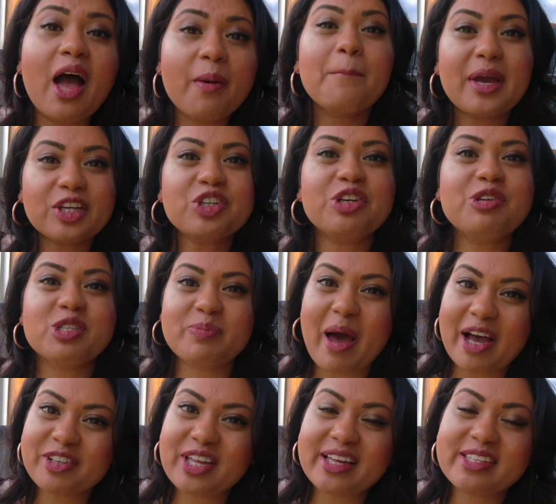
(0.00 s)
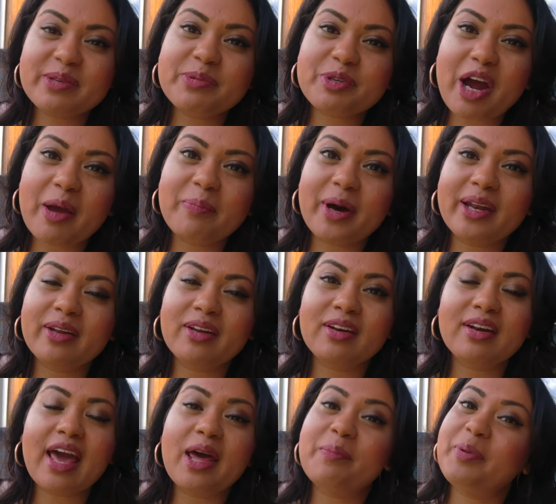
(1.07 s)
make sure you smash that subscribe
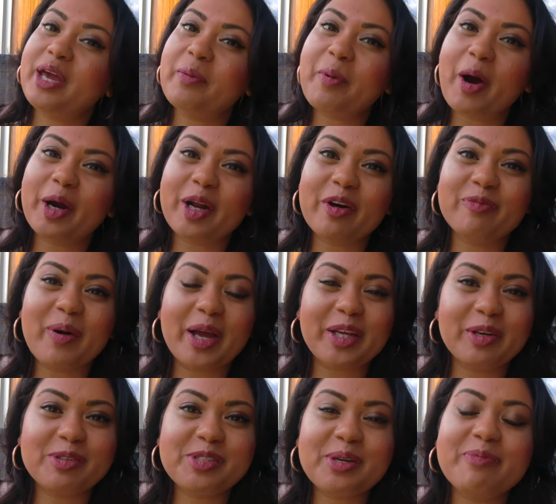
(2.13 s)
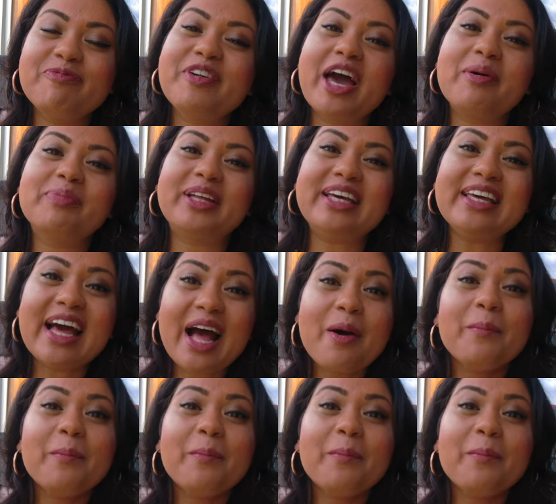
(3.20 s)
button and be a part of my YouTube family